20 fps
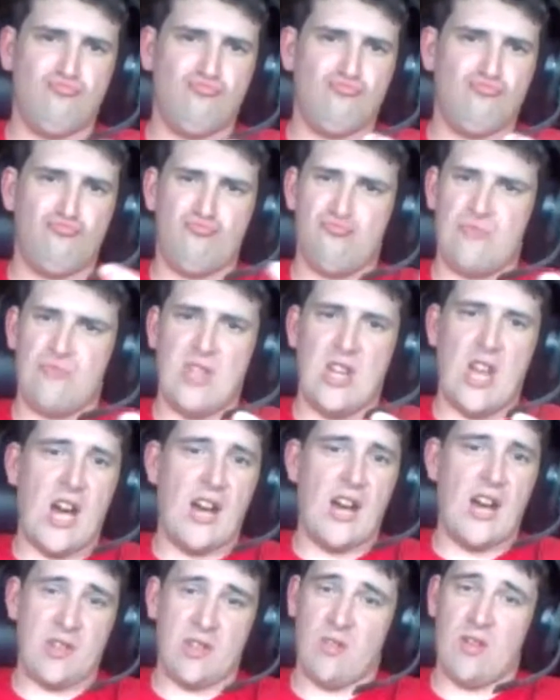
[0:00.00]

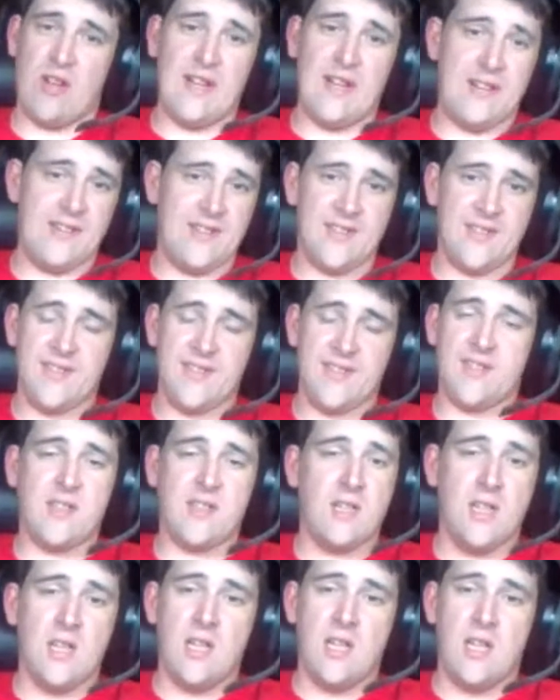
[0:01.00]
not the greatest
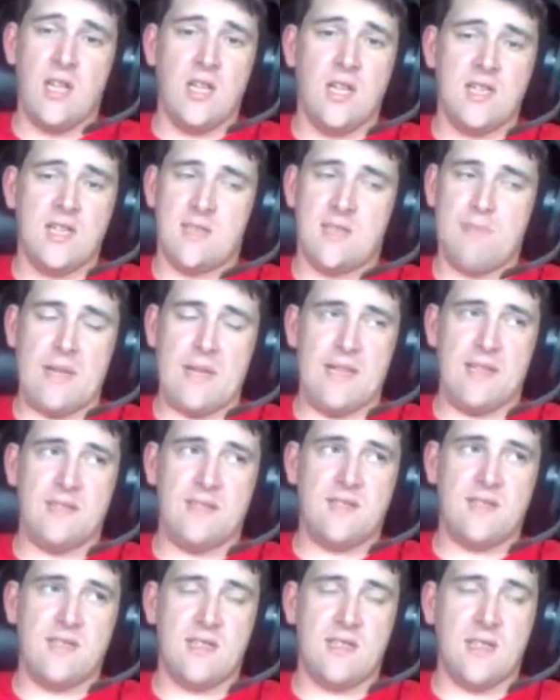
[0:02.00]

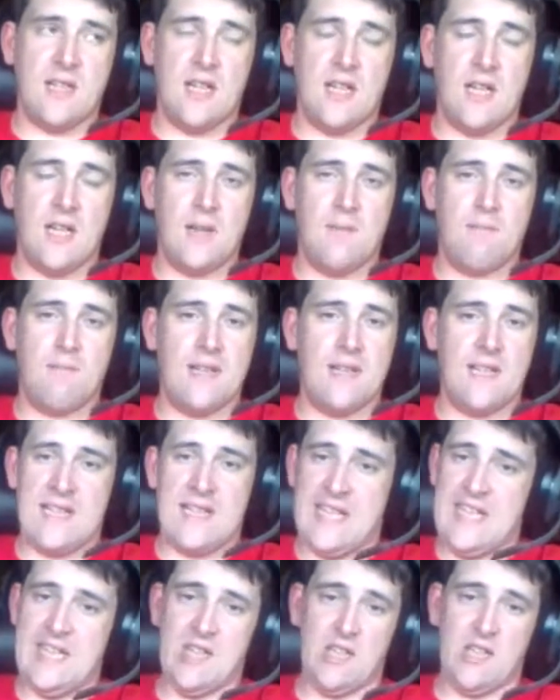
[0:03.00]
speeds in
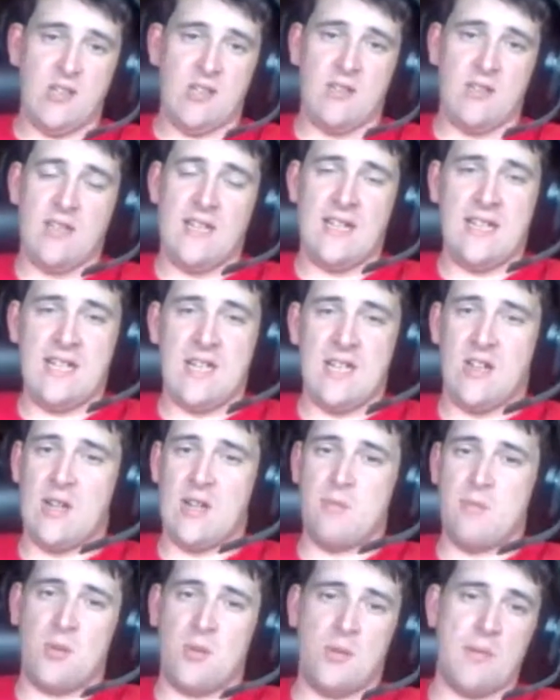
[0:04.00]
here. And here I
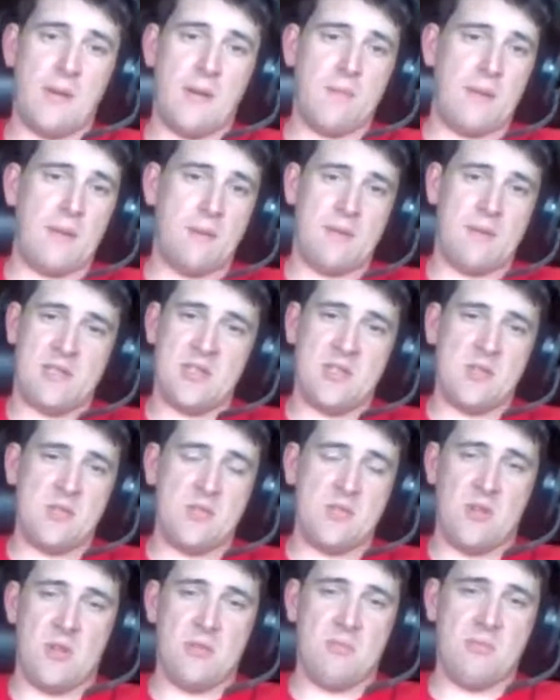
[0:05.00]
pull about maybe
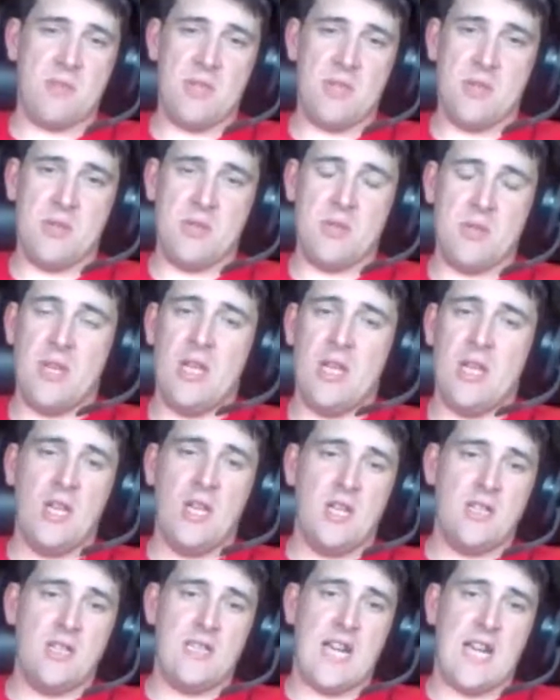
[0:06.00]
2 upload.
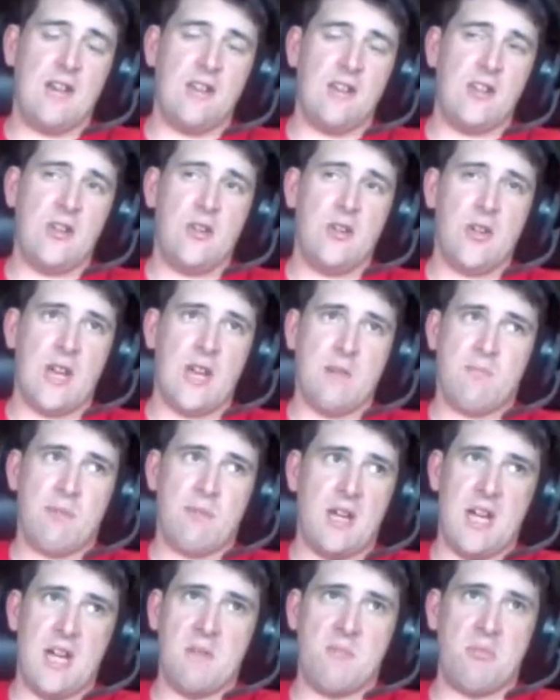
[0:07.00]
Download, I
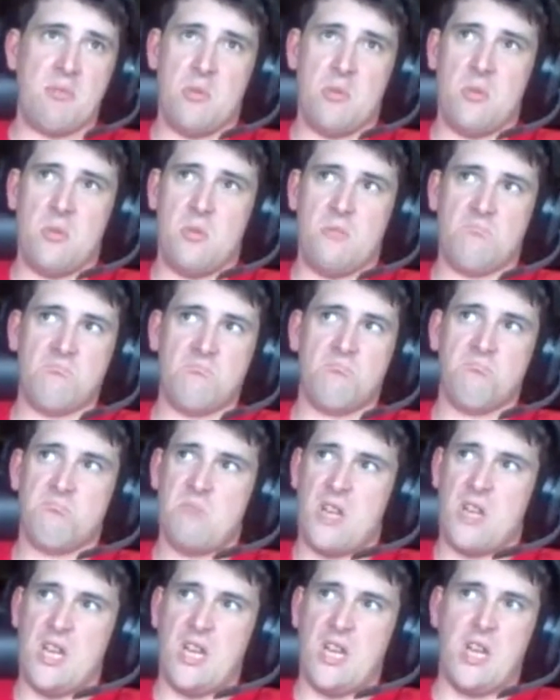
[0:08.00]
probably pull,
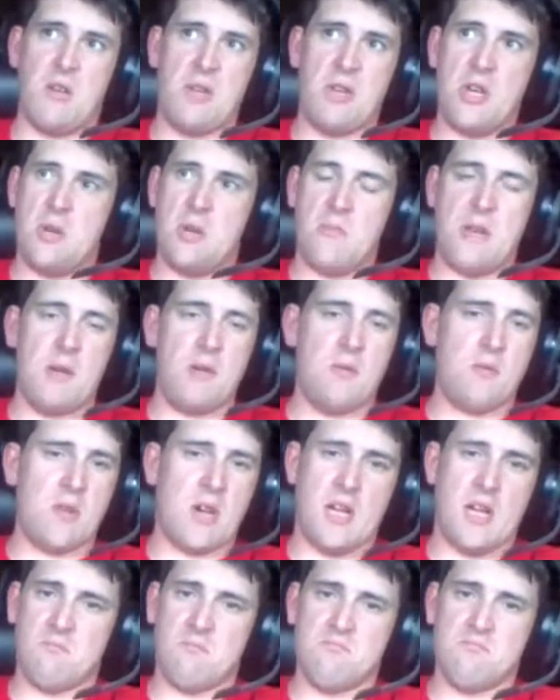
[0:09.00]
I don't know, maybe around